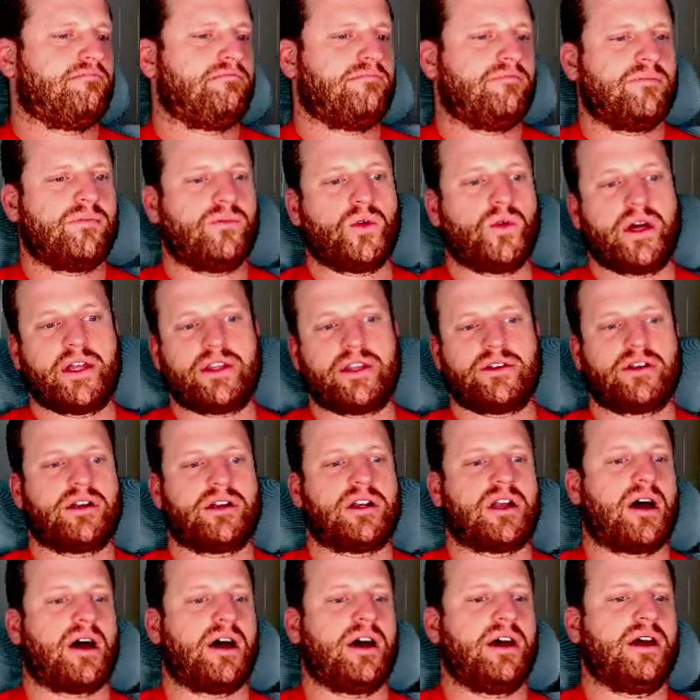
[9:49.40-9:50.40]
whether or
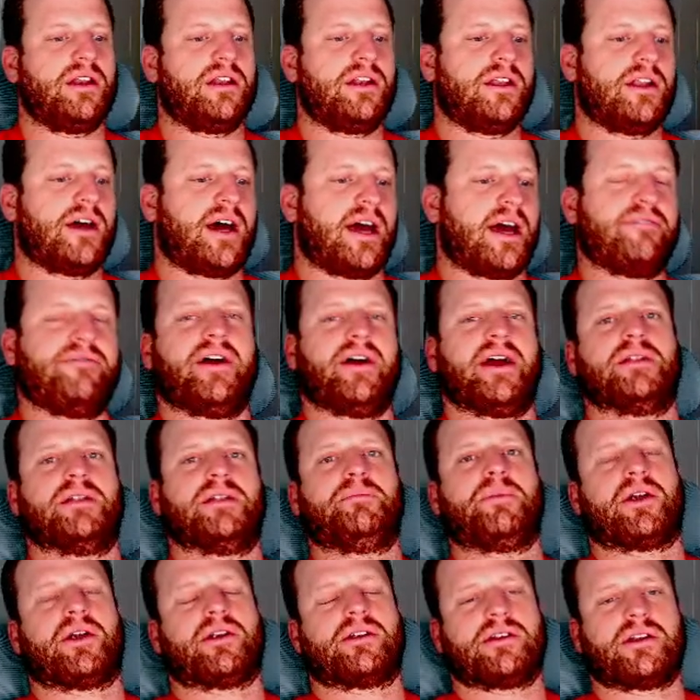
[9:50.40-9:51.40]
not I find a
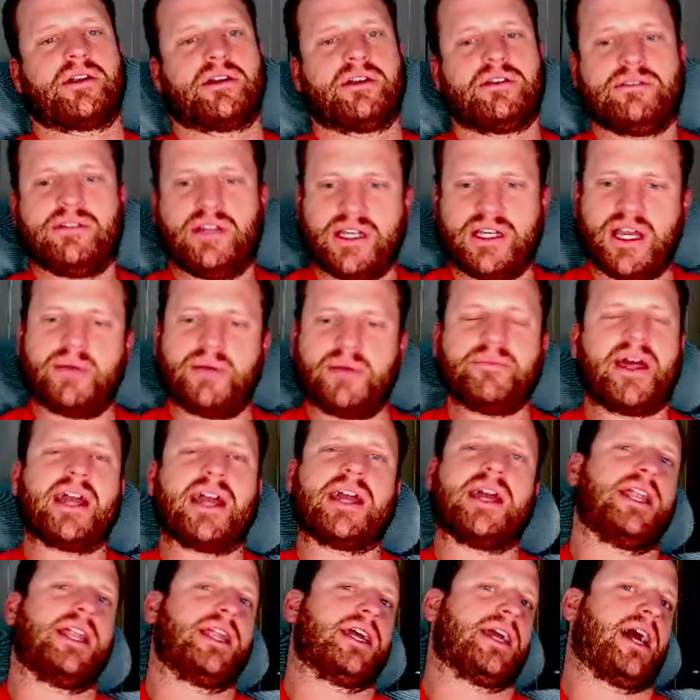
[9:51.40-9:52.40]
partner. Like, I'm that
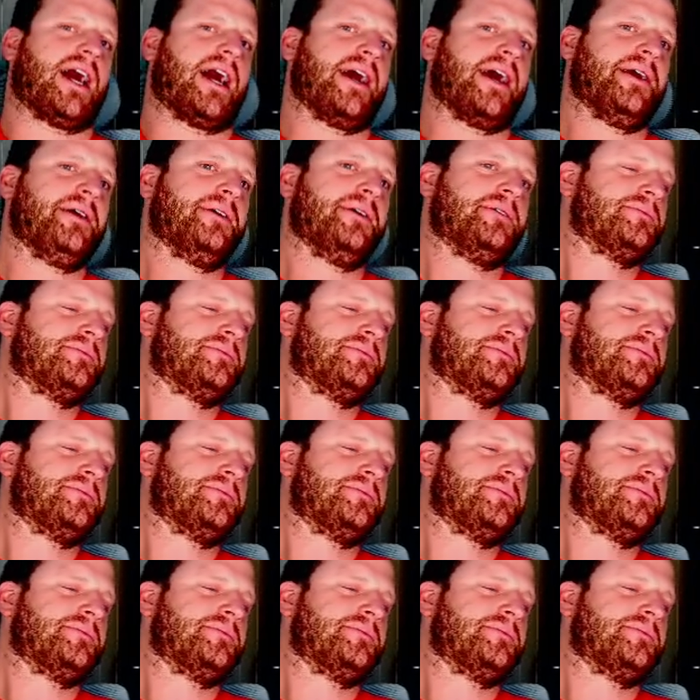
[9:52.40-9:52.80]
kind of guy.